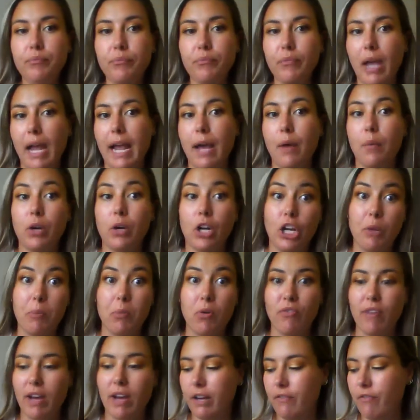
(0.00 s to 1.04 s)
And we're going to move
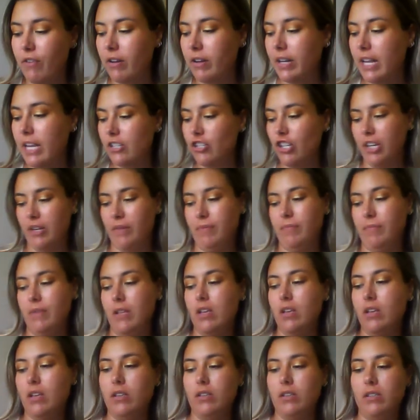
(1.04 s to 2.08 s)
on to foundation.
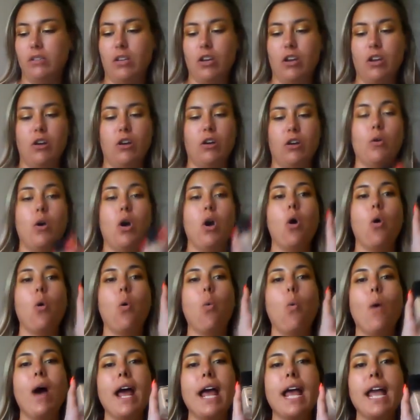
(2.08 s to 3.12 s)
So
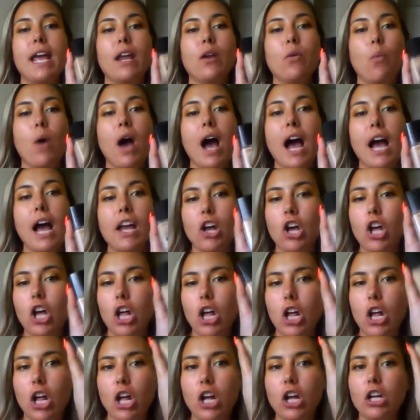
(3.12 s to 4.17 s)
Wet n
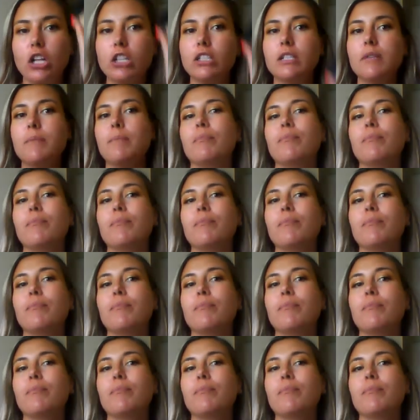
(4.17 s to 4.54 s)
Wild.